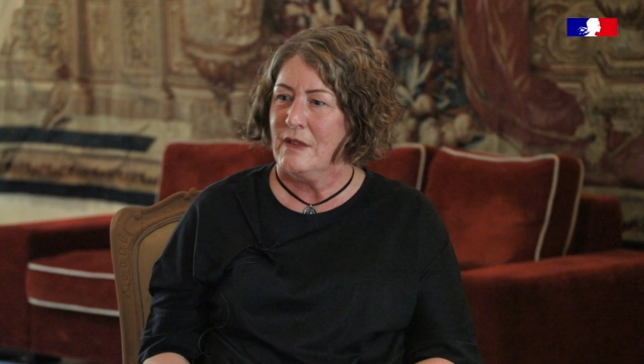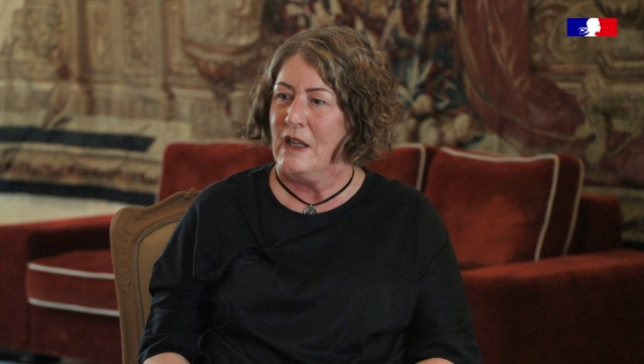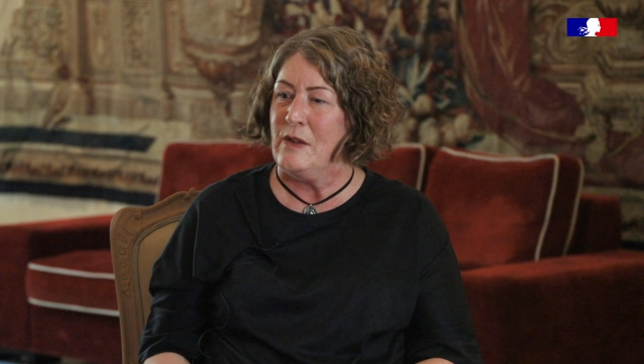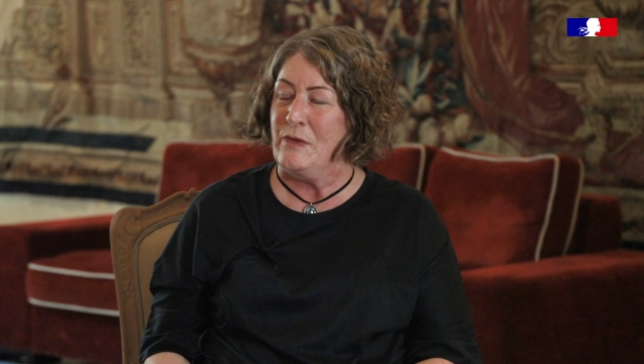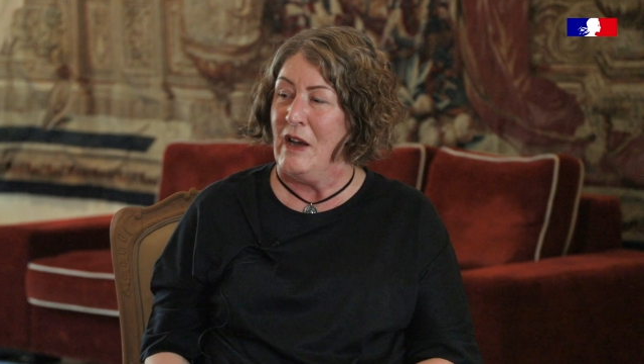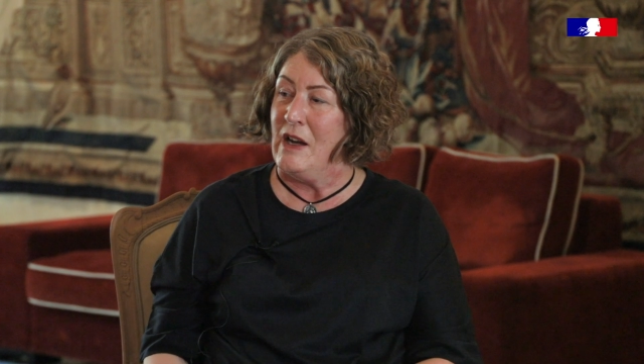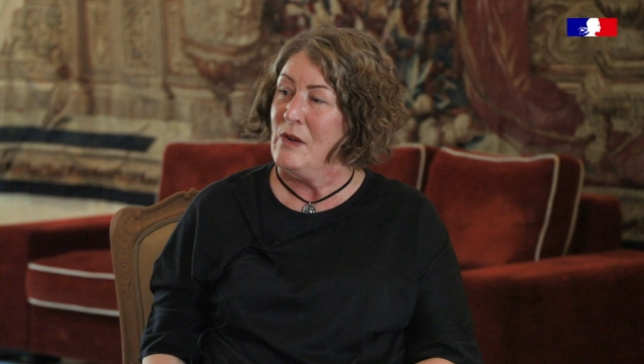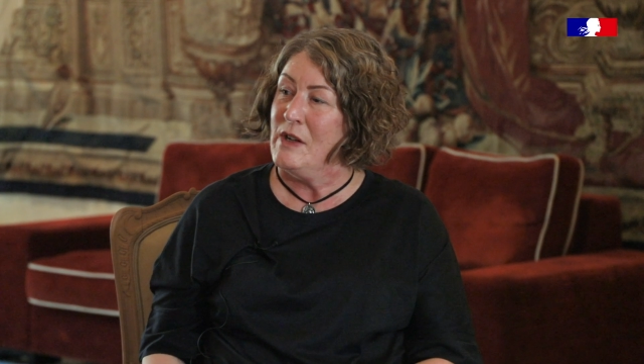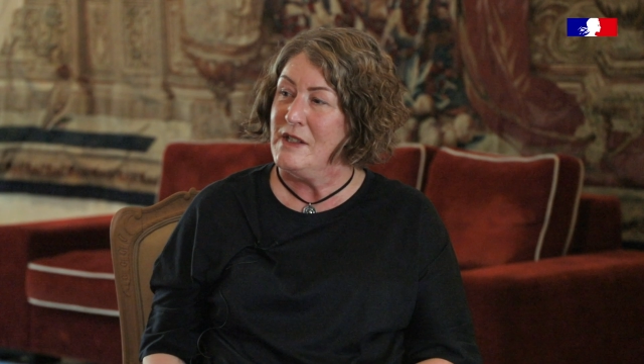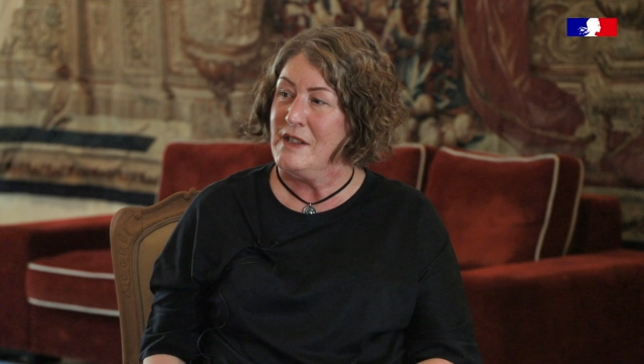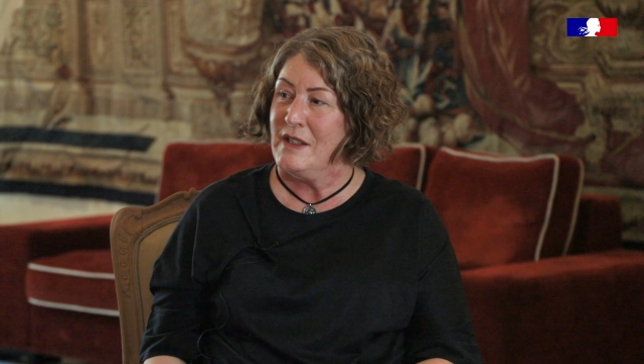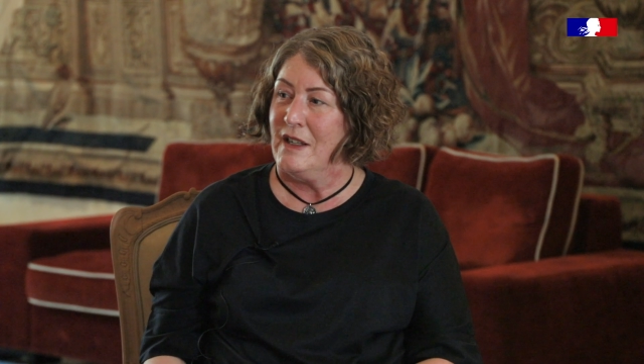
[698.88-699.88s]
It
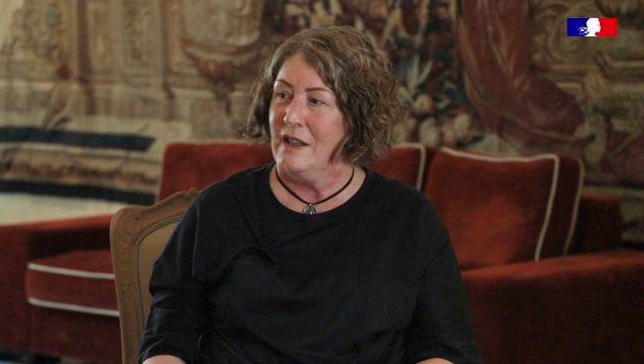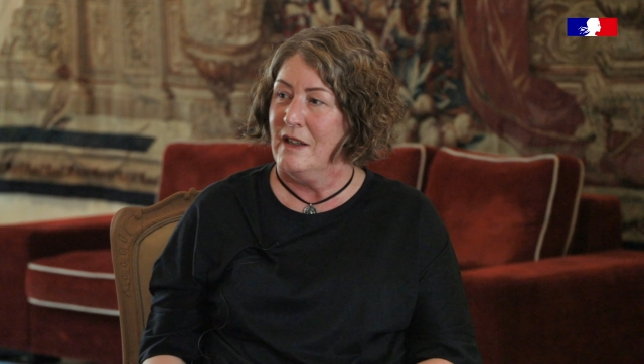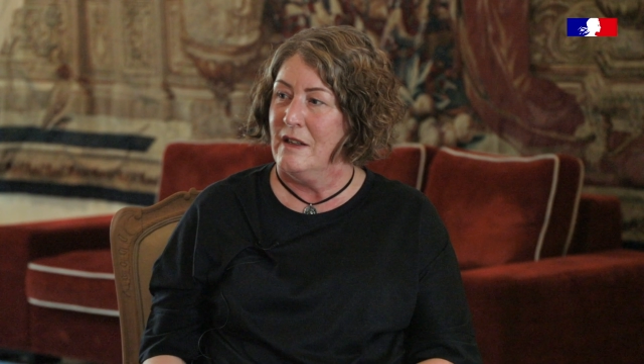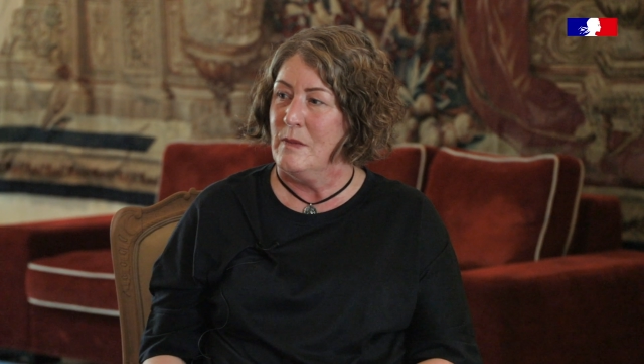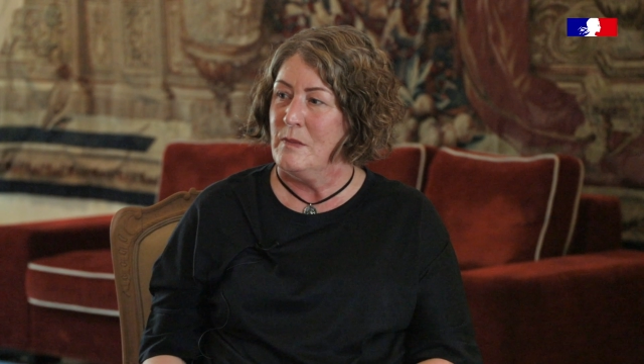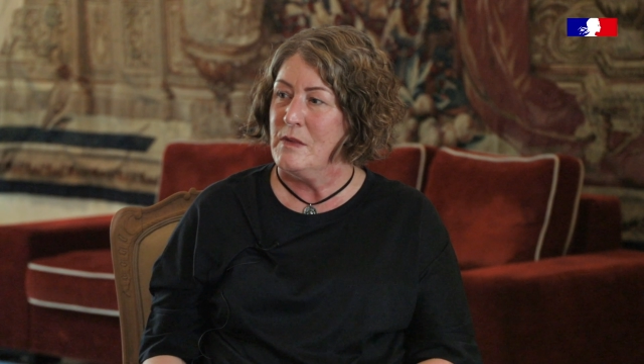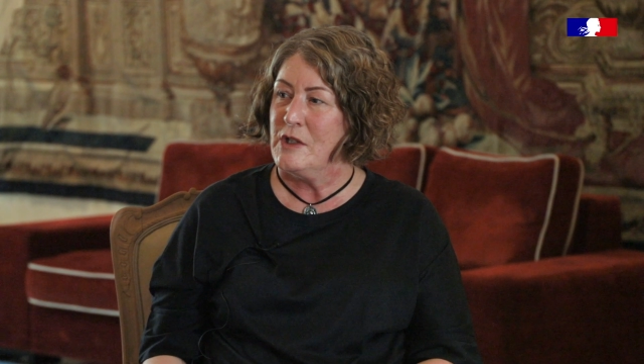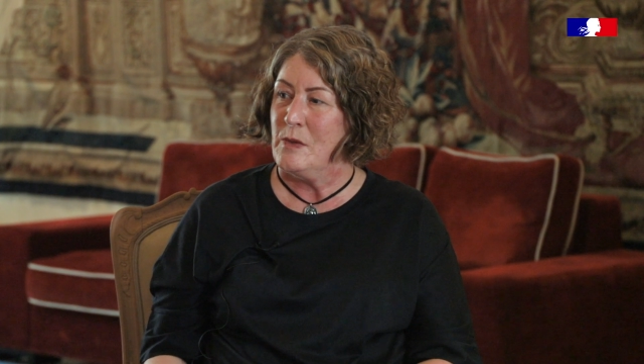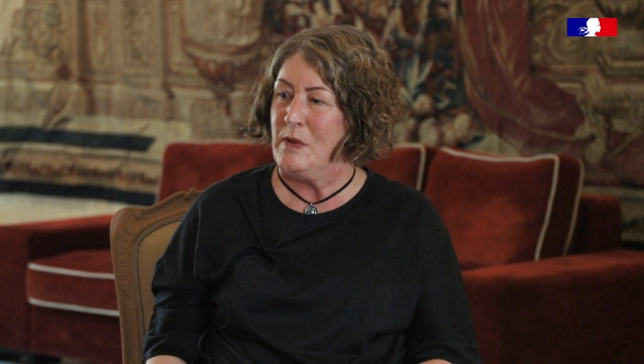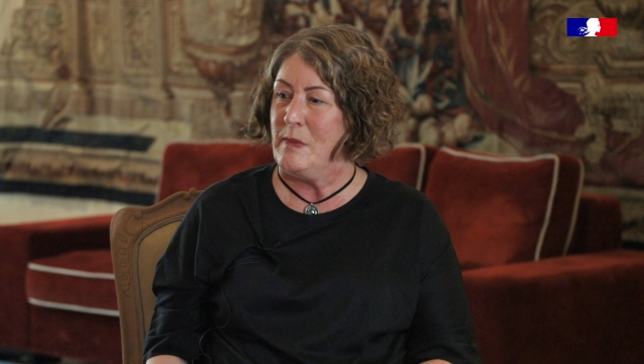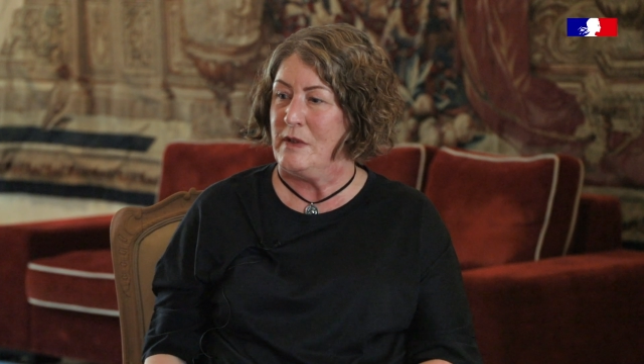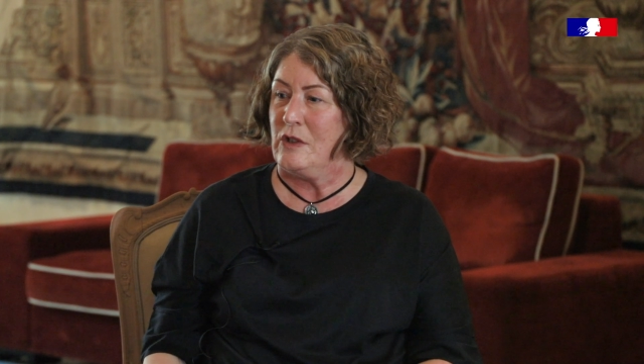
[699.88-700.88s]
varies.
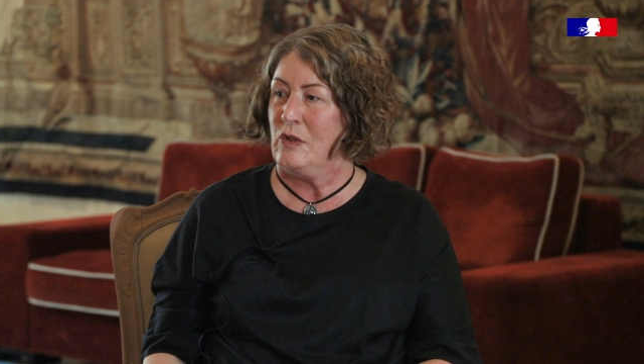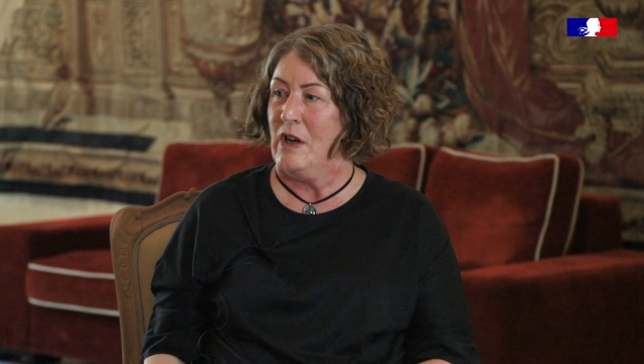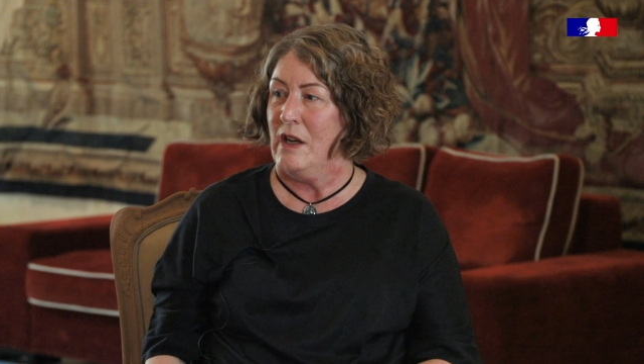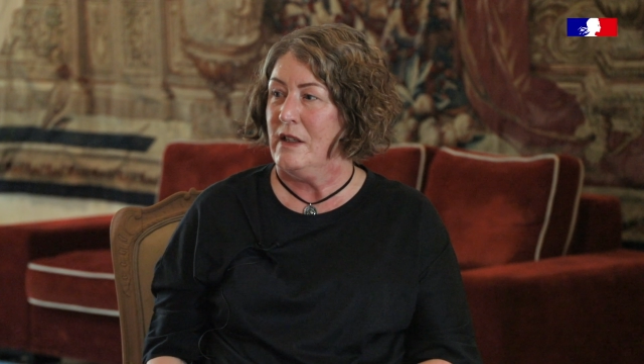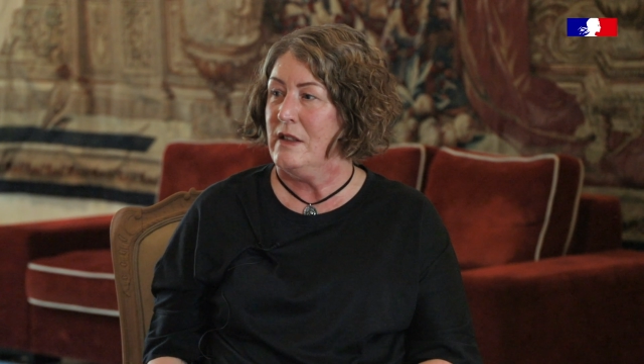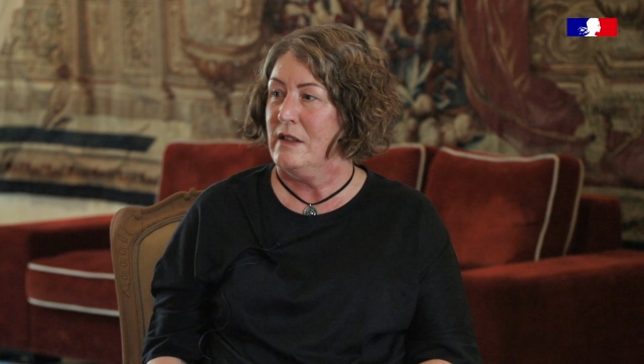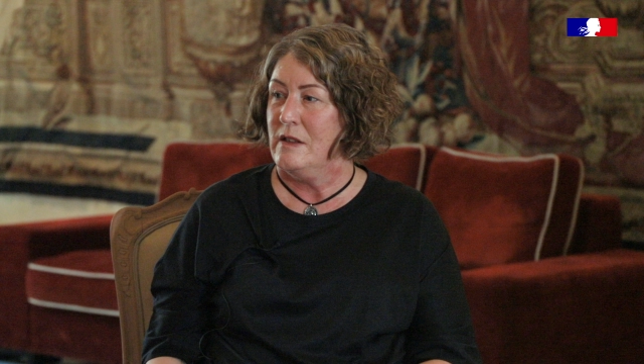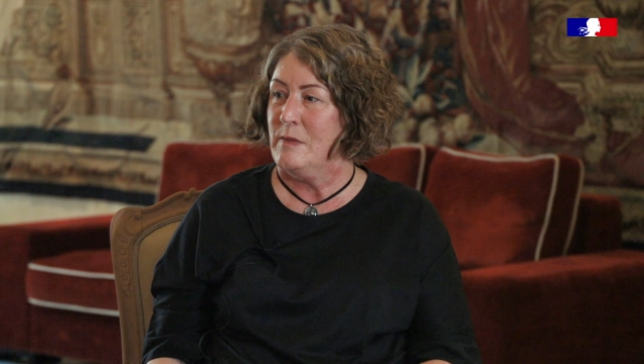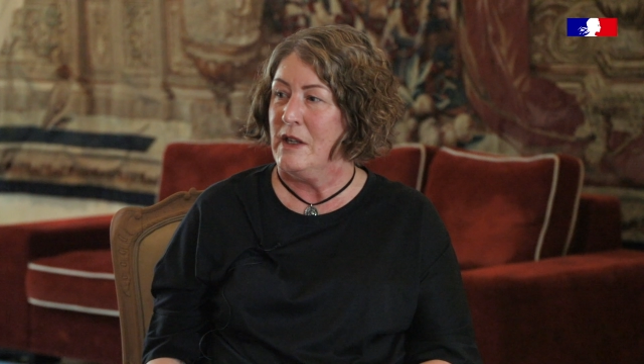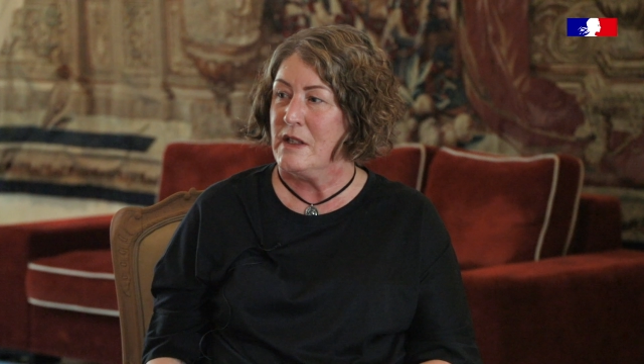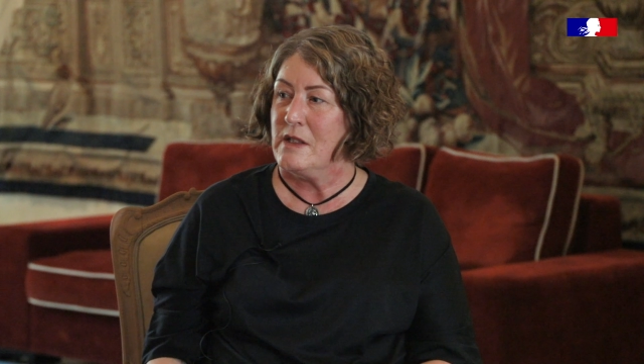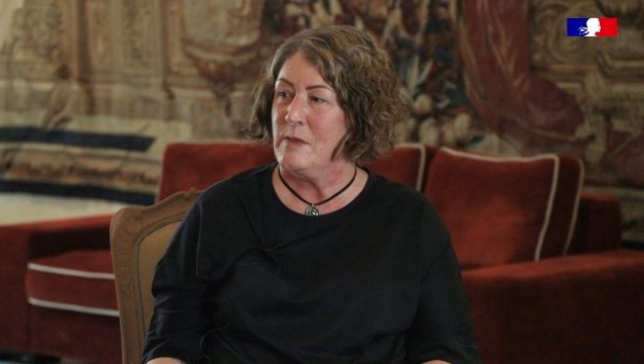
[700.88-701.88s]
Some people cry in
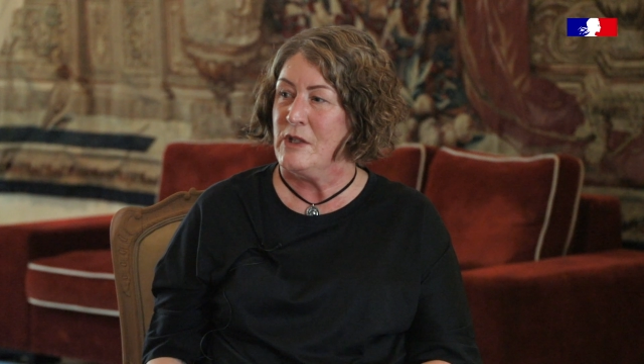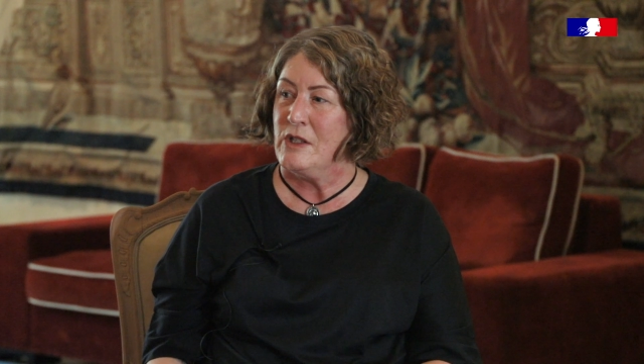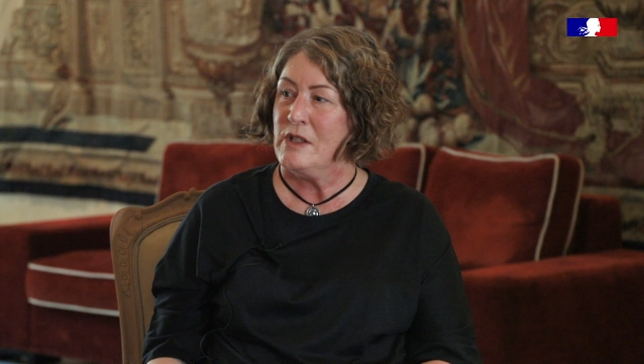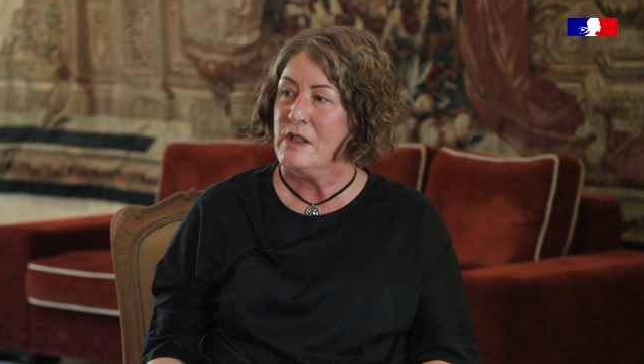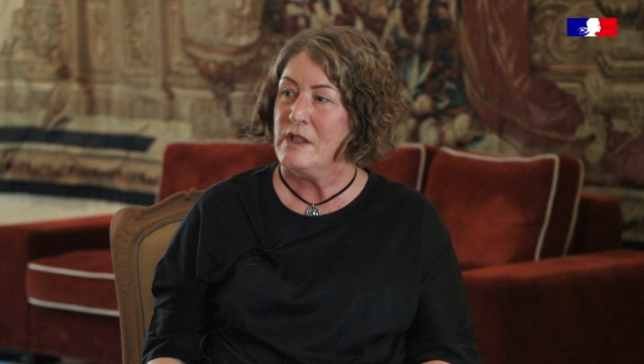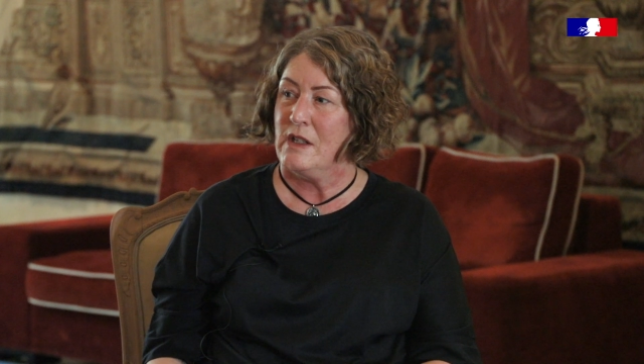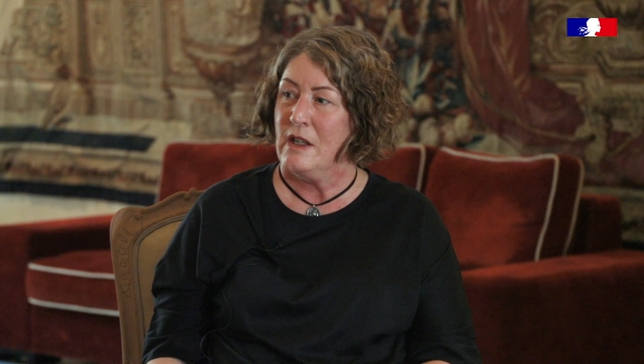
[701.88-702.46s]
my exhibitions.